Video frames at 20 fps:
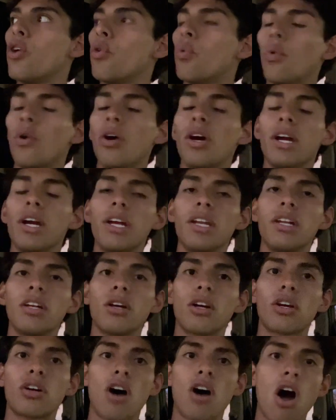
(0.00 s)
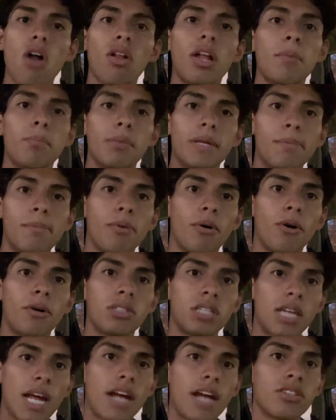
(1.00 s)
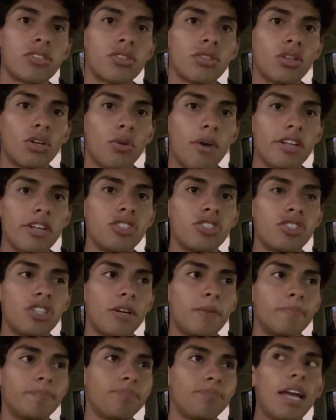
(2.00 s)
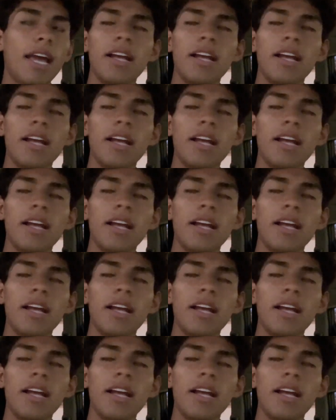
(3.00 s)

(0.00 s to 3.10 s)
would call on people to answer the question.